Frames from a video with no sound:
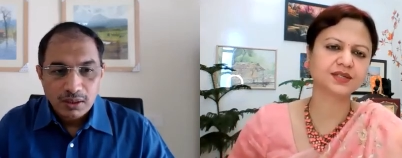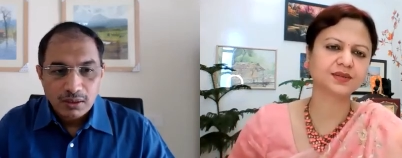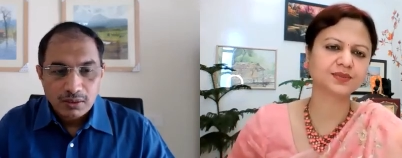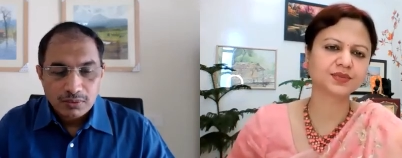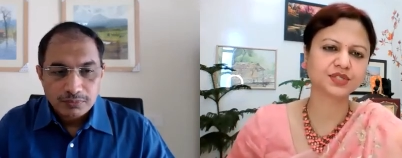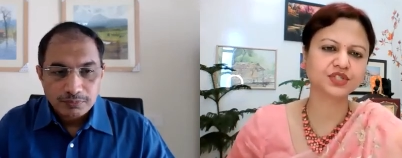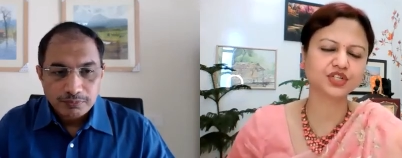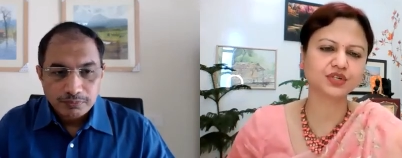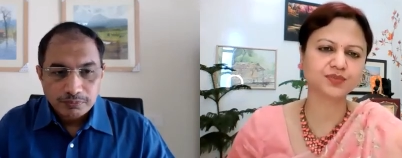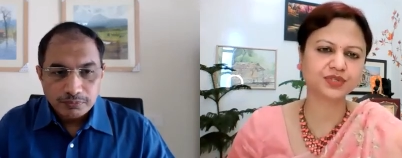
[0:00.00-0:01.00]
Speaker 1: uh,
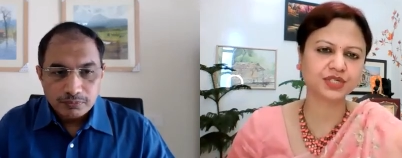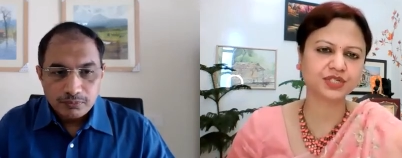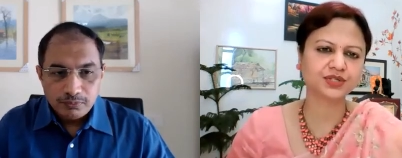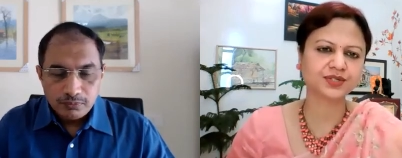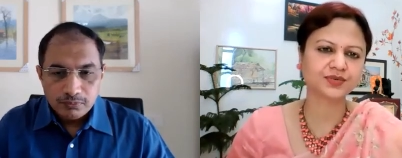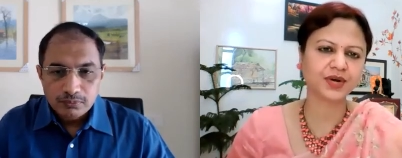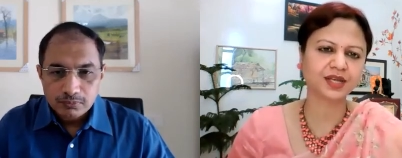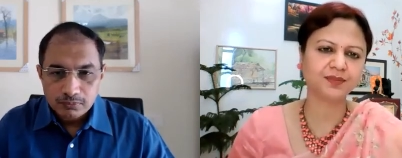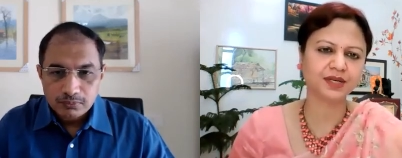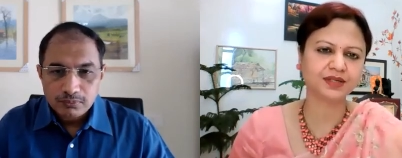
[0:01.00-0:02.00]
surgical procedures
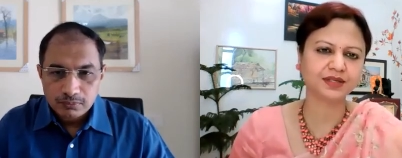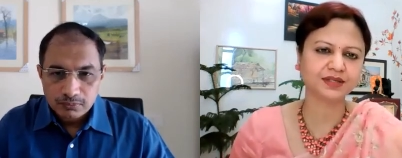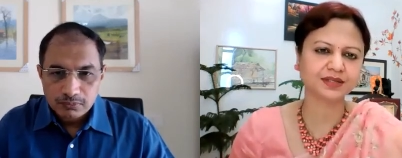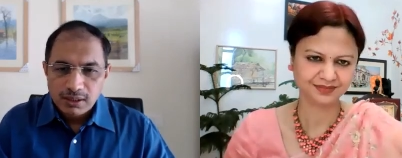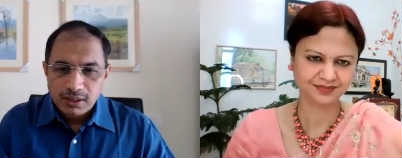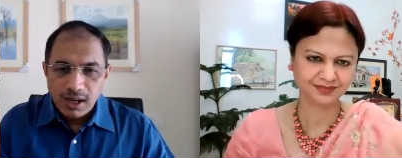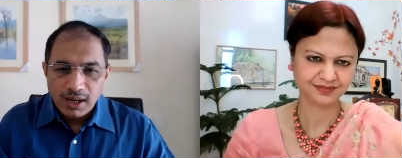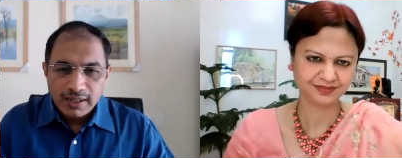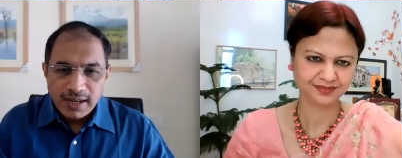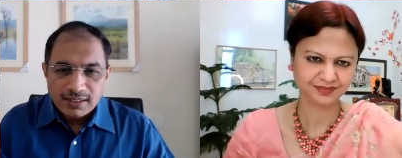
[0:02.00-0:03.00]
recommended?
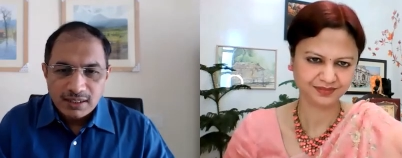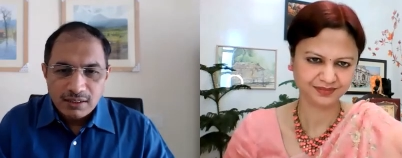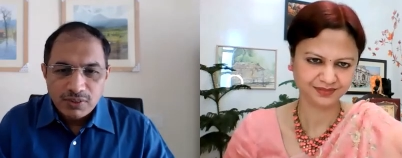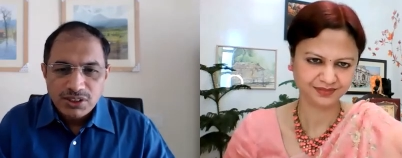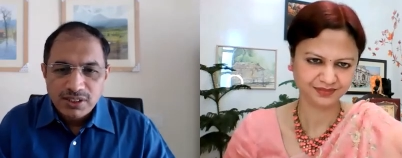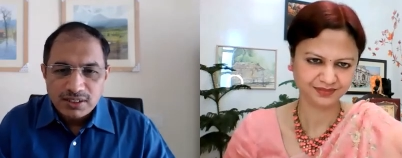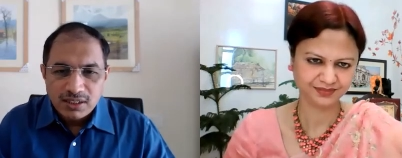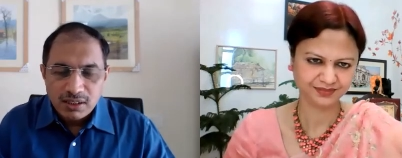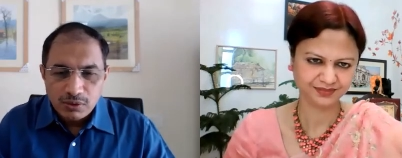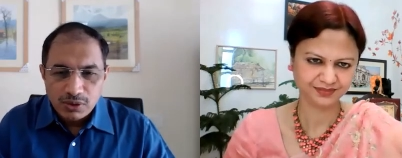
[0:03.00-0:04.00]
Speaker 2: Lung cancer, which
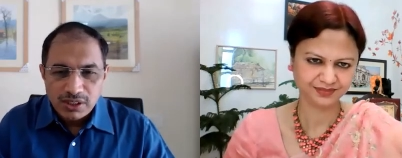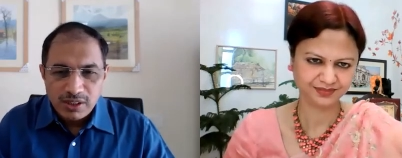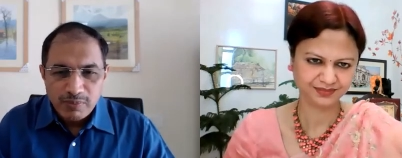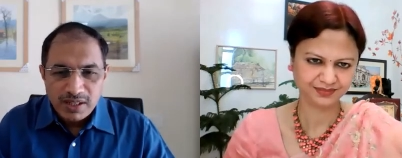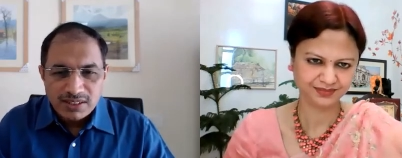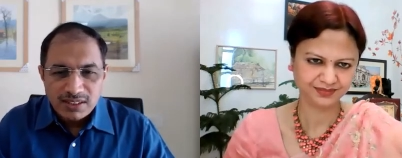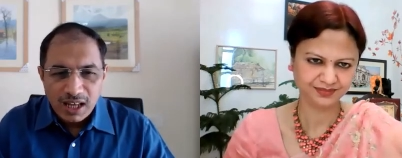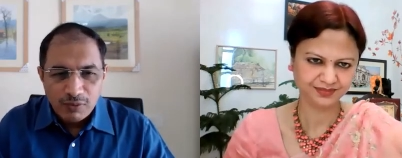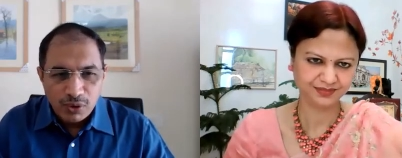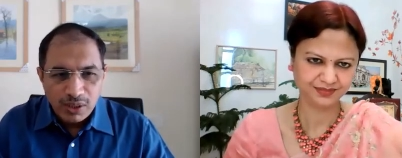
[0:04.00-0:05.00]
doesn't, which remains
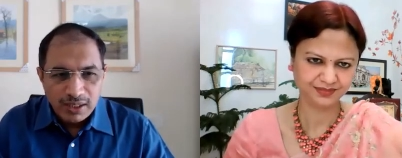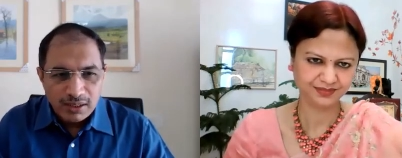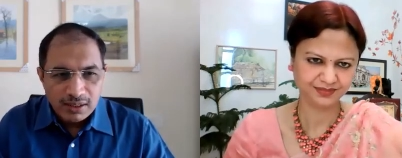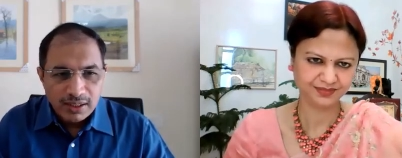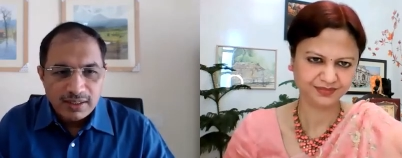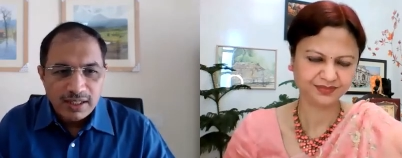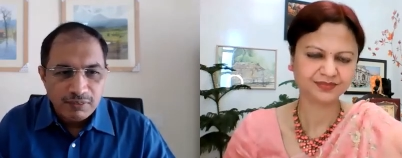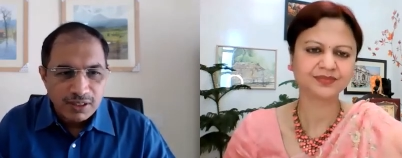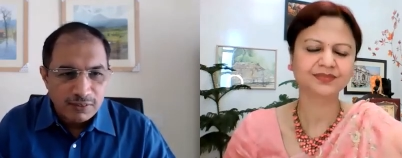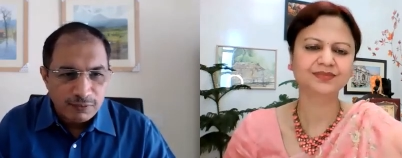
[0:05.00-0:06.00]
in alveoli, it
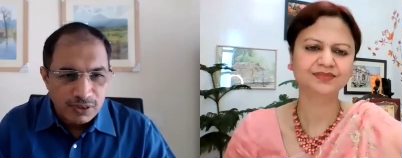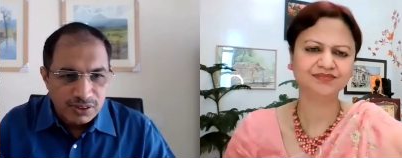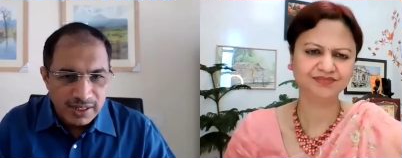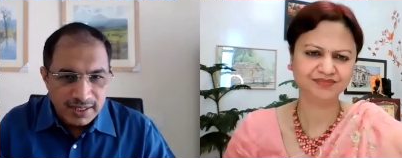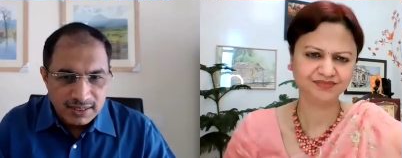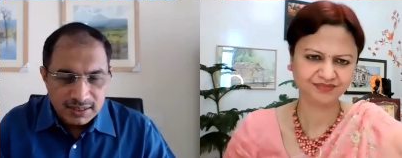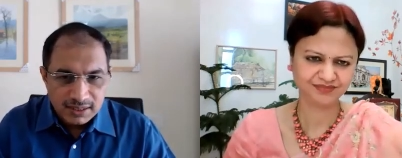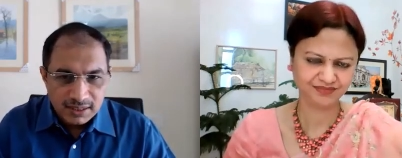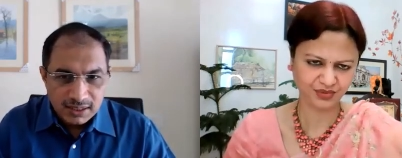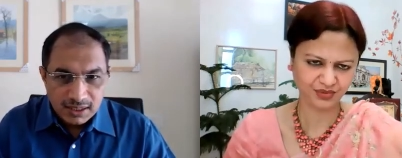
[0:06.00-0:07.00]
never mm-hmm. infiltrates.
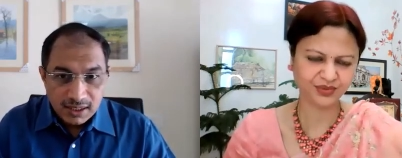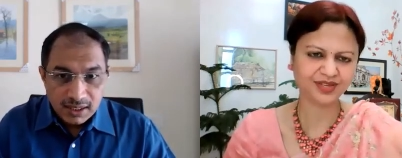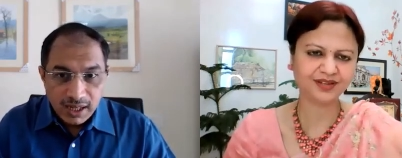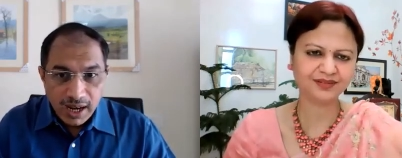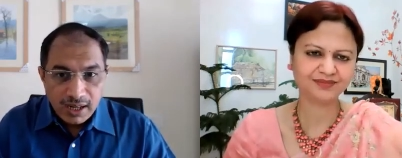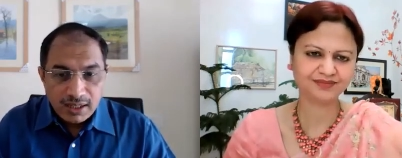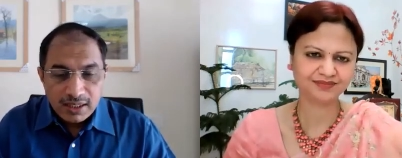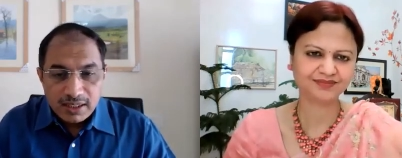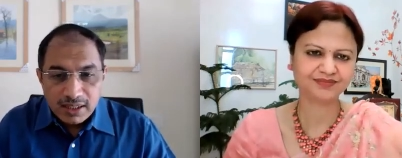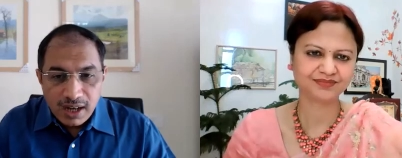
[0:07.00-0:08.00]
Mm-hmm. Okay,
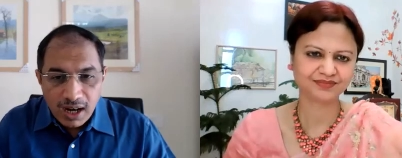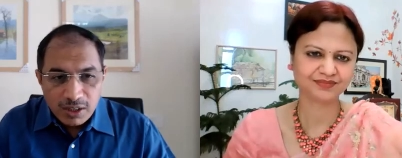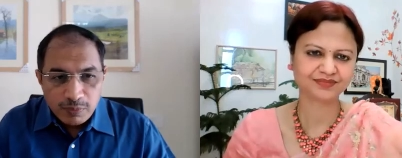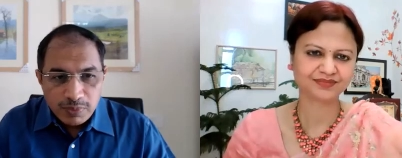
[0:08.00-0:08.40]
and it can't